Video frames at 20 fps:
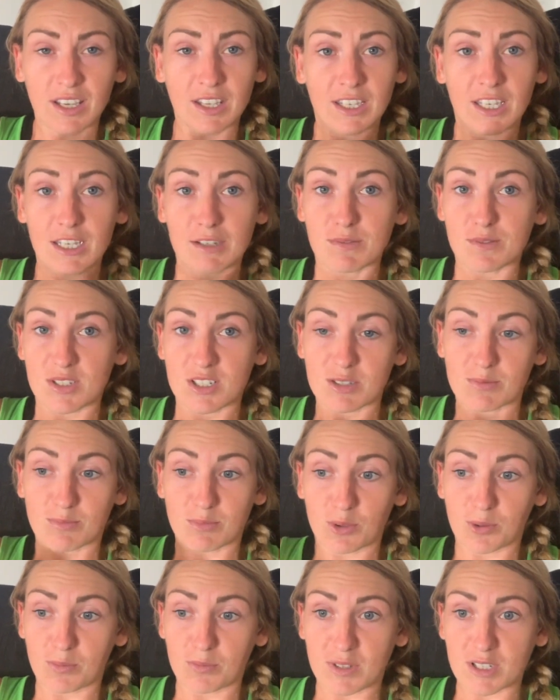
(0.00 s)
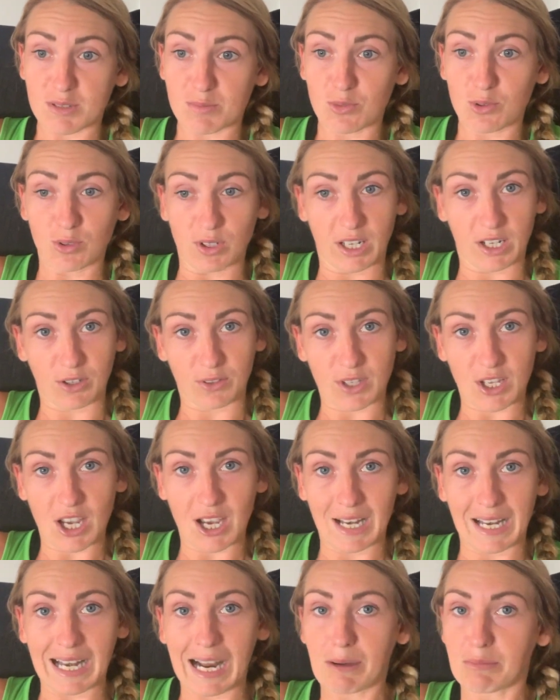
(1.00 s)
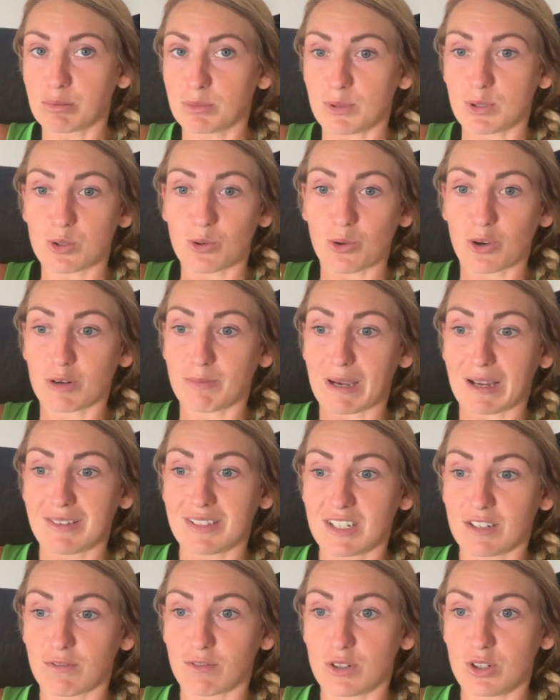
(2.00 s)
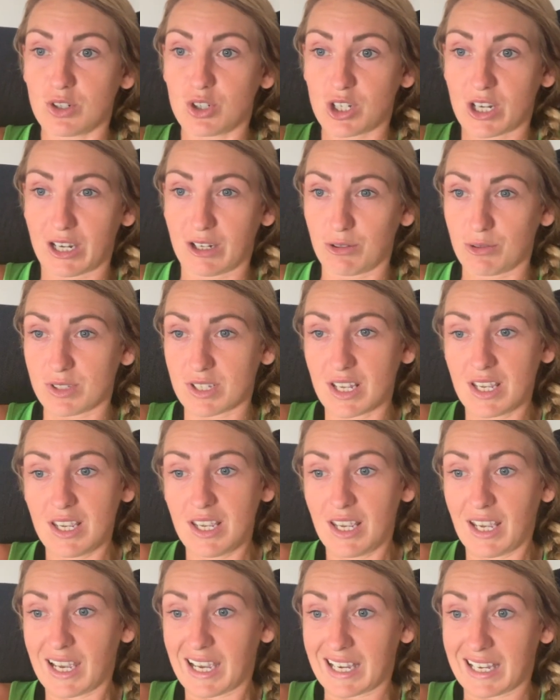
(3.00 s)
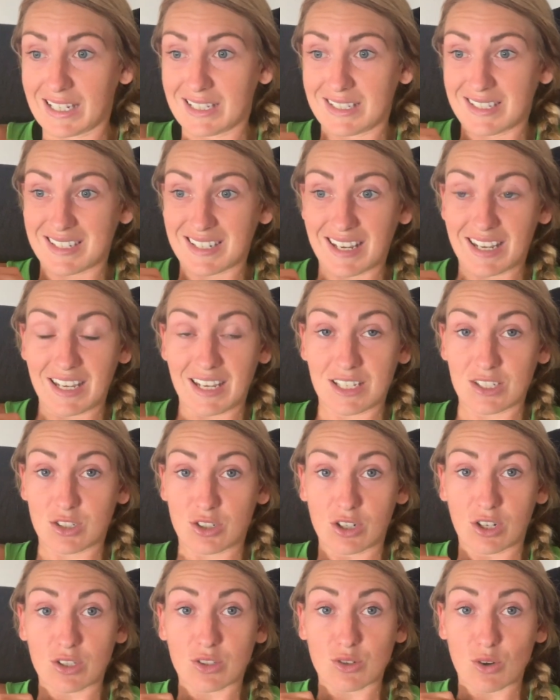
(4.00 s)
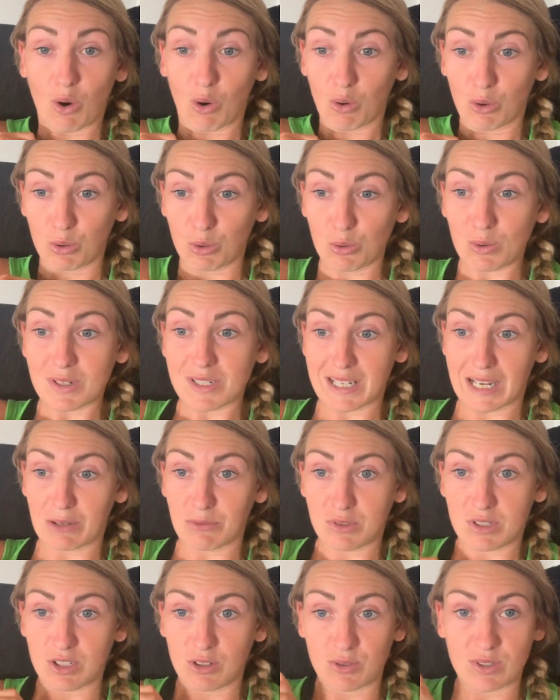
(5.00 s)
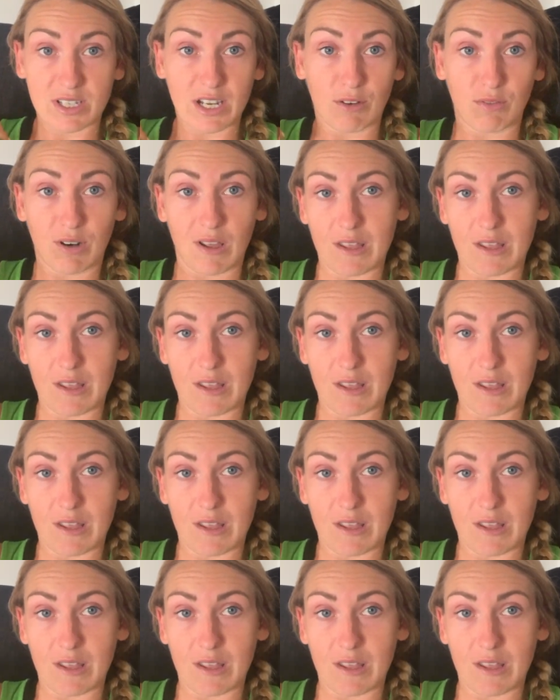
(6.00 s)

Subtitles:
Even this morning on the early lap, we were talking about different gels, and it's just all down to yourself.